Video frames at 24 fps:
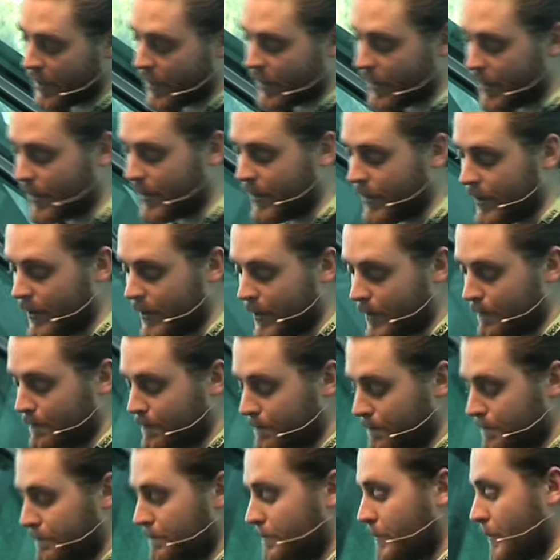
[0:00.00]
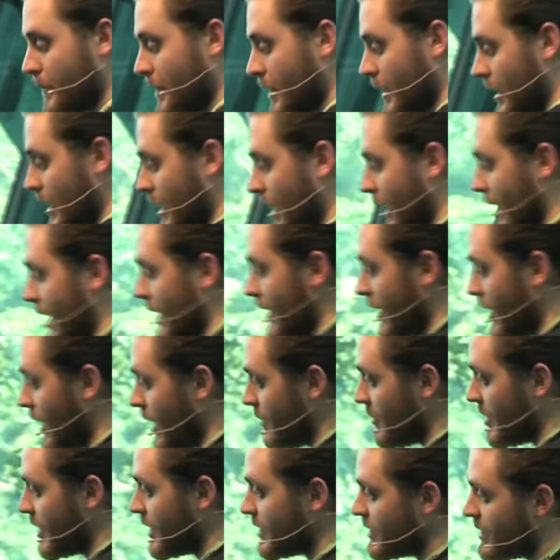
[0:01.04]
Um, and
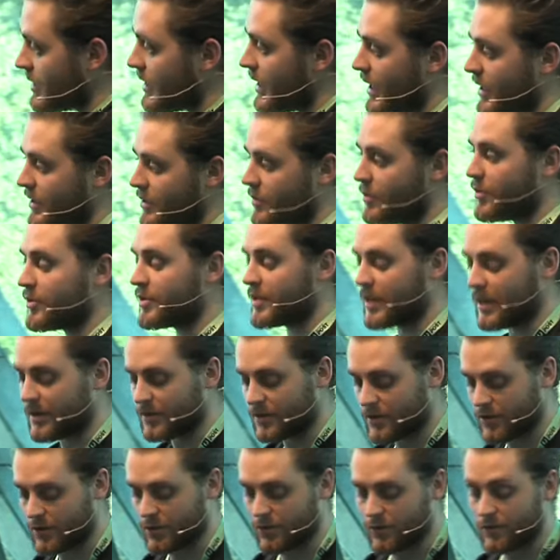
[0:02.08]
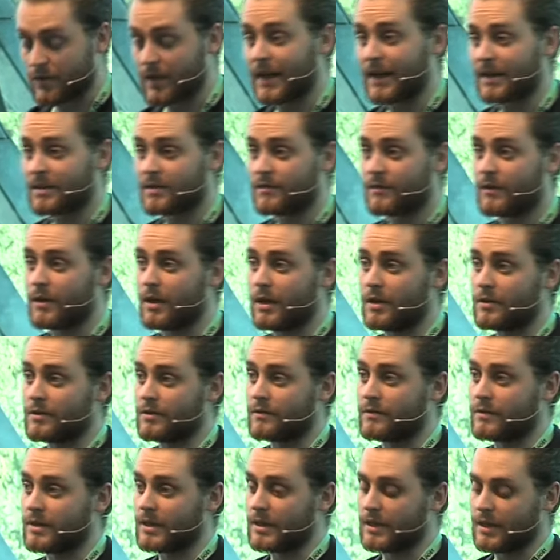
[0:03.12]
I'm here today to present to you the X files
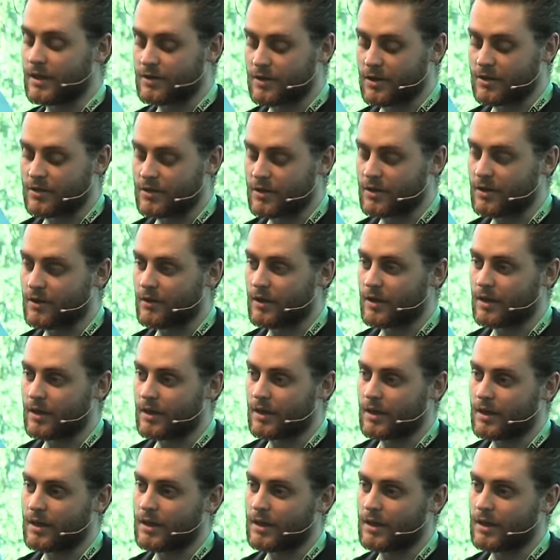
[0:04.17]
of teenage engineering.